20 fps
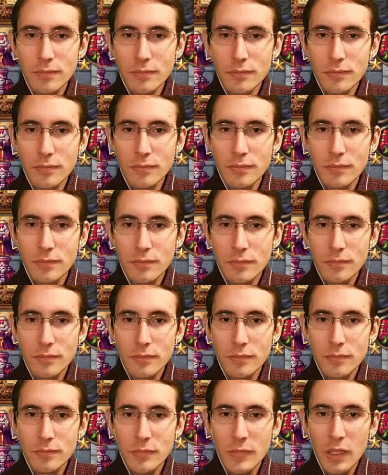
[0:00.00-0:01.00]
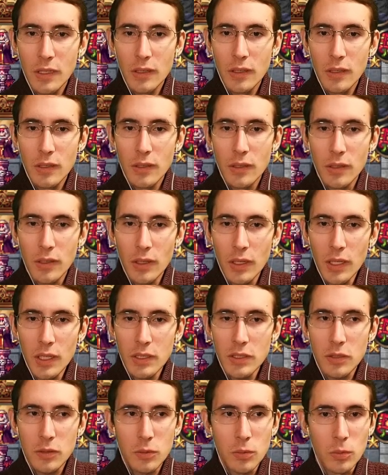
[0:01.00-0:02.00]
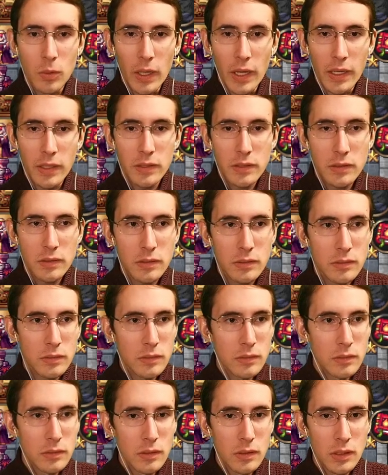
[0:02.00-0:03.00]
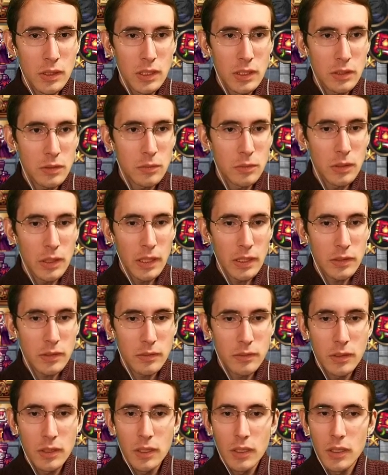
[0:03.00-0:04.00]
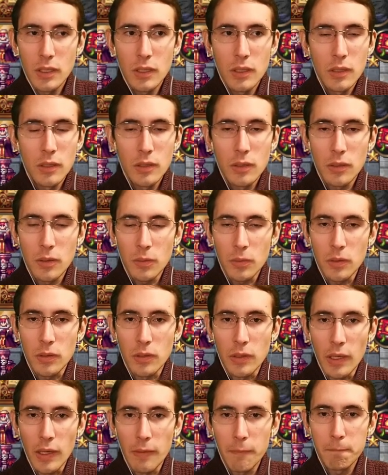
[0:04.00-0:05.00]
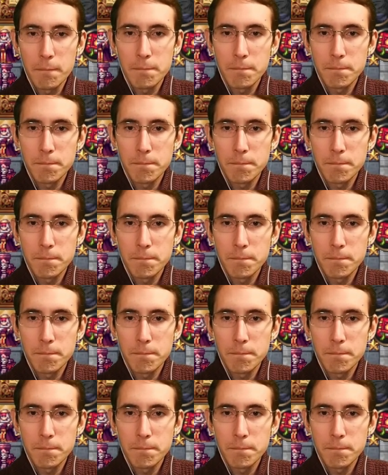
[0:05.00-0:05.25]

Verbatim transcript: How can I help, my lord? Not quite. Not quite. Okay.